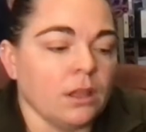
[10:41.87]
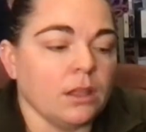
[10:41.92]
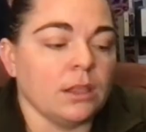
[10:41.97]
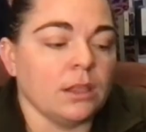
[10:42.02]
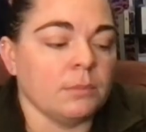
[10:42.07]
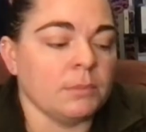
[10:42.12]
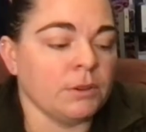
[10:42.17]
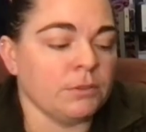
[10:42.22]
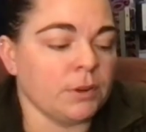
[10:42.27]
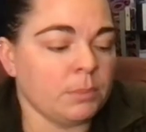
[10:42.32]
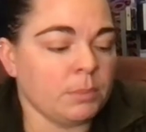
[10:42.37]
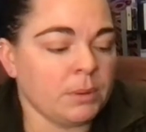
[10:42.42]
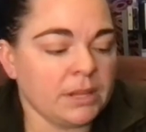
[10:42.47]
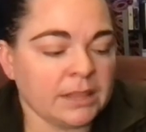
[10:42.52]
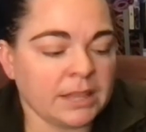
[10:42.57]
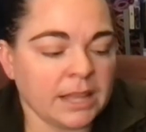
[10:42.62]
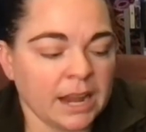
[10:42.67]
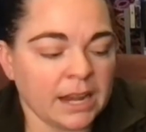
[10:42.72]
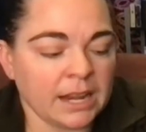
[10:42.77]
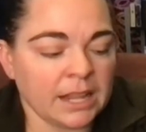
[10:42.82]
Let me
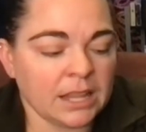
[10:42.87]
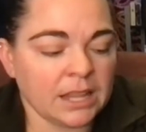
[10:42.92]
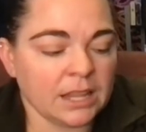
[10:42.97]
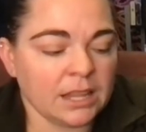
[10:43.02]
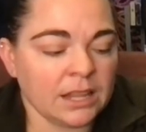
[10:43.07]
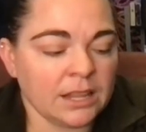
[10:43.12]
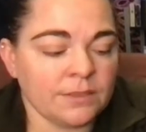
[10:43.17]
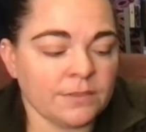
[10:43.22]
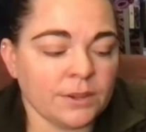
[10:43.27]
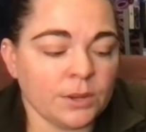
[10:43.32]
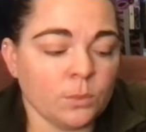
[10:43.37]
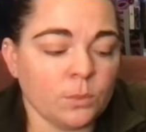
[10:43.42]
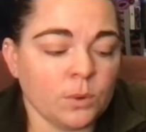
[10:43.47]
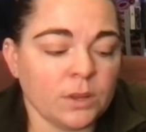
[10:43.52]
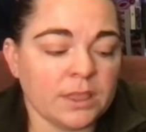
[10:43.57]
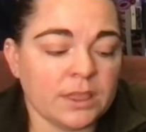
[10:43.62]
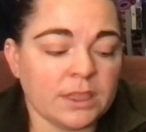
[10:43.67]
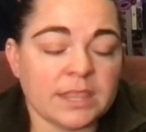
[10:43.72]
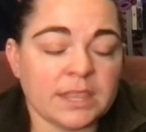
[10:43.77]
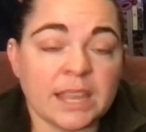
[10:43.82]
repeat that. Even
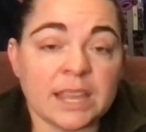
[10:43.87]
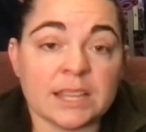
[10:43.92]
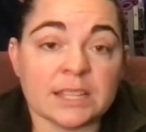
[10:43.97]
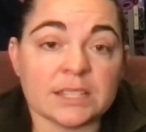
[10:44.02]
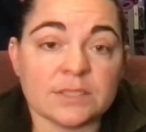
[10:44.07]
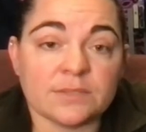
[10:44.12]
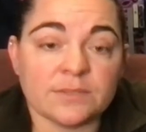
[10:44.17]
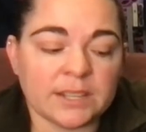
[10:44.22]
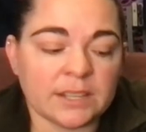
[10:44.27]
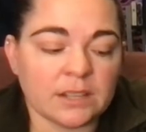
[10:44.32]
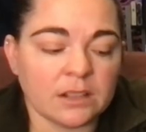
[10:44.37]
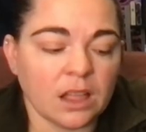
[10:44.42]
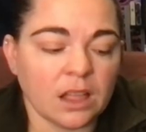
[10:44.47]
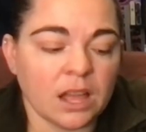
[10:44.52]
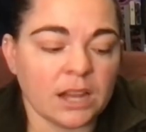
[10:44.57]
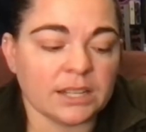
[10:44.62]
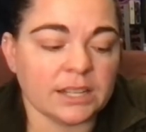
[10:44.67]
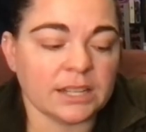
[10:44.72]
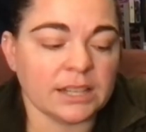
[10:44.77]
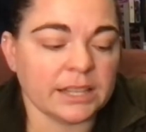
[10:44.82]
when things feel
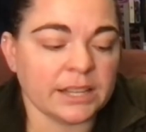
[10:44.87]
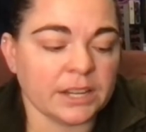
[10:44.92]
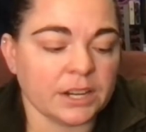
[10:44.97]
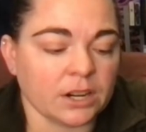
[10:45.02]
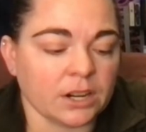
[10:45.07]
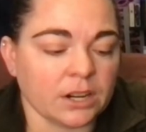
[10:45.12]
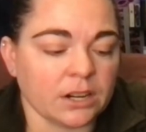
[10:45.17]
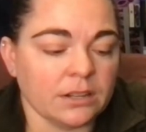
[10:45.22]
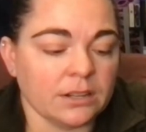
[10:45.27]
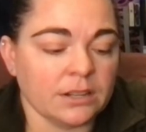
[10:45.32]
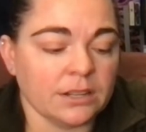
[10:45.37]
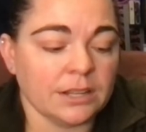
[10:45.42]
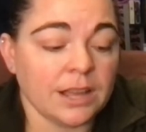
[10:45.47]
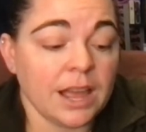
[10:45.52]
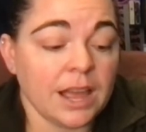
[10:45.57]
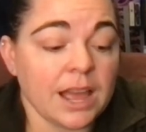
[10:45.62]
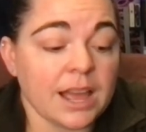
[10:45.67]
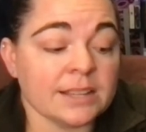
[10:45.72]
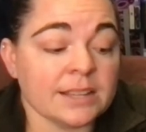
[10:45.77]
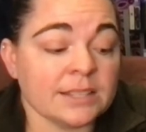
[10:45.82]
unclear,
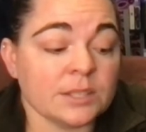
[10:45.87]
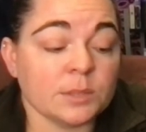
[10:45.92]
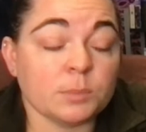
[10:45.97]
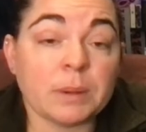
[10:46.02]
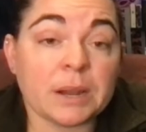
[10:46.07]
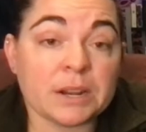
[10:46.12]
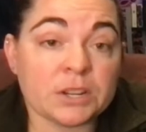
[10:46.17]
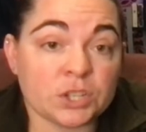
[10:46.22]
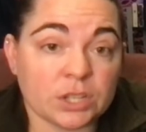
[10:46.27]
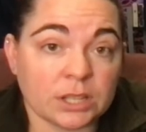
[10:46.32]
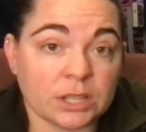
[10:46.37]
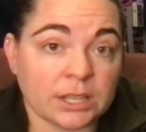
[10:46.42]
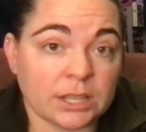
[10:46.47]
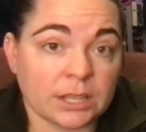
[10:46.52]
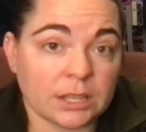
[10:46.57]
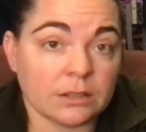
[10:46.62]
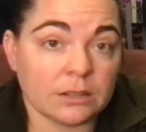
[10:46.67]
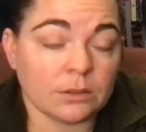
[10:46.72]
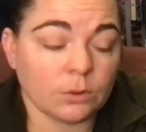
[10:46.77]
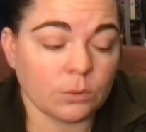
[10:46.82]

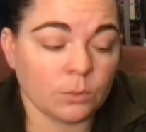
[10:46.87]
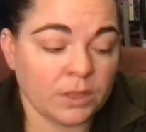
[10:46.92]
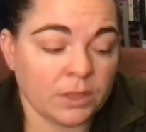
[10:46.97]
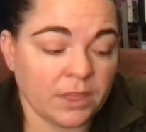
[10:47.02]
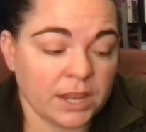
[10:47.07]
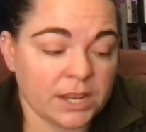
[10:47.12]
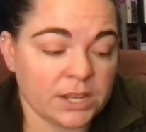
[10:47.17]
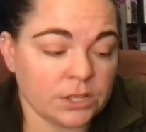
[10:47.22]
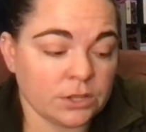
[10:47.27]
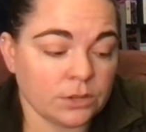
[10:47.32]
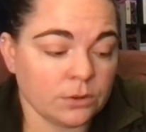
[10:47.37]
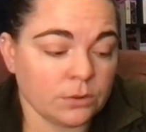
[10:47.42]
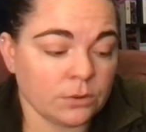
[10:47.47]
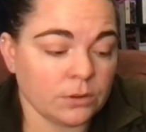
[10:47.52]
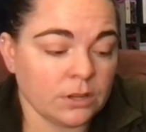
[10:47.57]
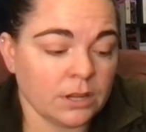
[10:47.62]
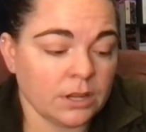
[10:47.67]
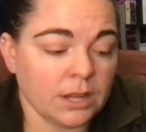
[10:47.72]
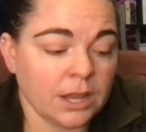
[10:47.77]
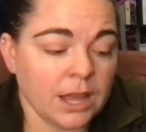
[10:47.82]
especially when they do,
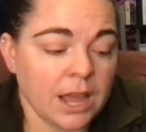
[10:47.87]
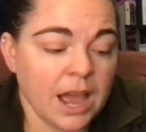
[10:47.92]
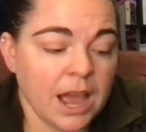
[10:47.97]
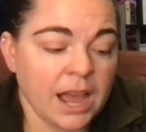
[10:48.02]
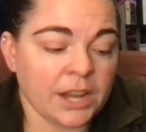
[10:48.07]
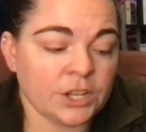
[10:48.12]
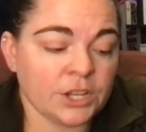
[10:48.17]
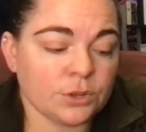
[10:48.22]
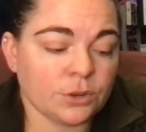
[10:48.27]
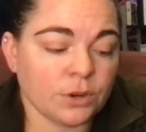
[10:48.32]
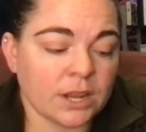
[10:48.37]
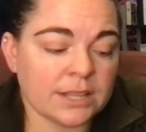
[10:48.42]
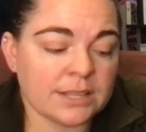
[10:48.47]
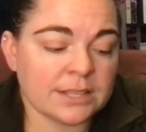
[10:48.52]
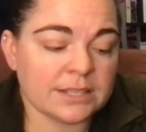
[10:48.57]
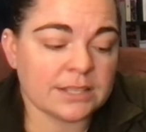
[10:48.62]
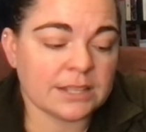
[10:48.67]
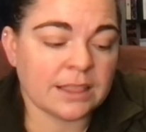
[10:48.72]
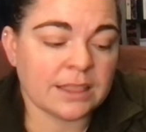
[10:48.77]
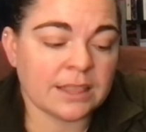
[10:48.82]
I
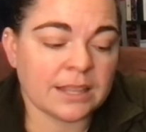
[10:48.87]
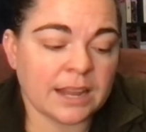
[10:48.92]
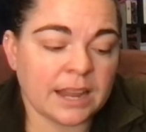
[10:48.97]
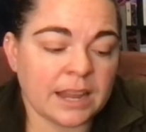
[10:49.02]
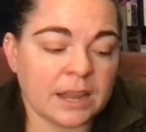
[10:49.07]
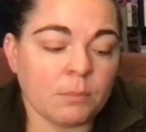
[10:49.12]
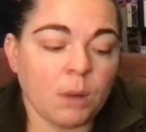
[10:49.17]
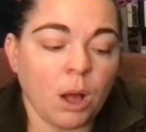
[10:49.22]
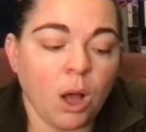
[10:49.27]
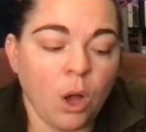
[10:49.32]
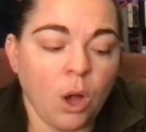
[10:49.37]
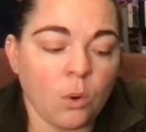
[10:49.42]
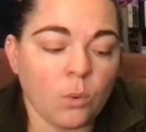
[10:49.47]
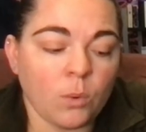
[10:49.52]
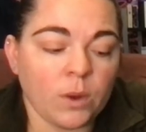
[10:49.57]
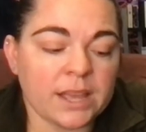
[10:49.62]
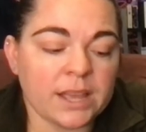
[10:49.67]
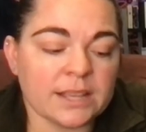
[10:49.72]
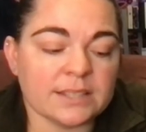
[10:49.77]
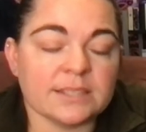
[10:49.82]
trust that I am
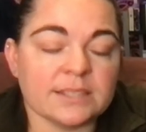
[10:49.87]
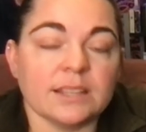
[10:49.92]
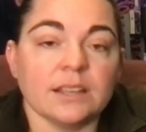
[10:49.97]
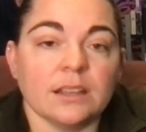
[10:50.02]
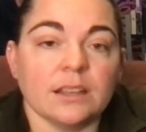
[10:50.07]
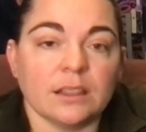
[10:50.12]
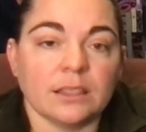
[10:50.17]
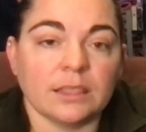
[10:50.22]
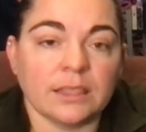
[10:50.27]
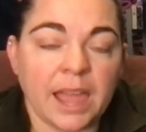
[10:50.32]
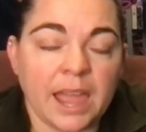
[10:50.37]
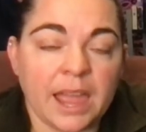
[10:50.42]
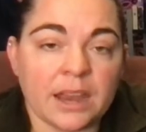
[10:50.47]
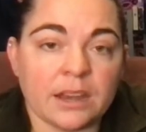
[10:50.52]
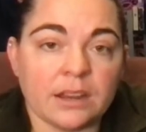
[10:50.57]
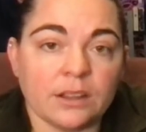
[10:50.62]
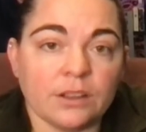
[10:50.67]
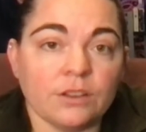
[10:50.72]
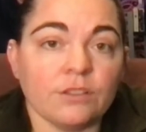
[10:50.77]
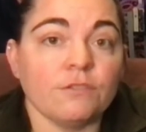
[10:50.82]
always
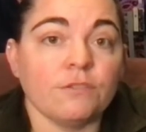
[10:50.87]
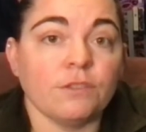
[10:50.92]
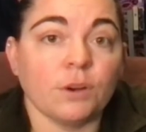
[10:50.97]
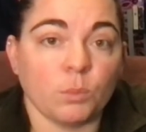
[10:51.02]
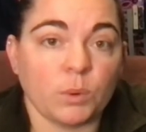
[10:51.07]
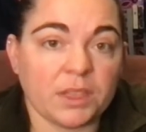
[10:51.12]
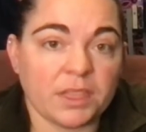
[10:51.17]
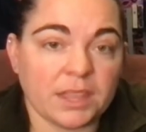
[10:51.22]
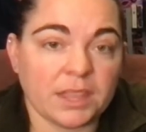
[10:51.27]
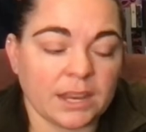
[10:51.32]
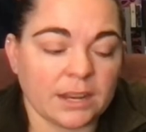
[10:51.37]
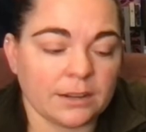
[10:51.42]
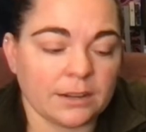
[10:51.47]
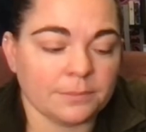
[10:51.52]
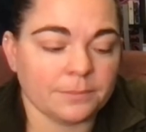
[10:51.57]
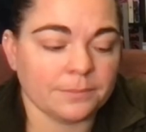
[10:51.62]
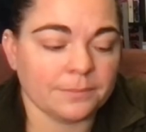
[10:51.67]
led from within.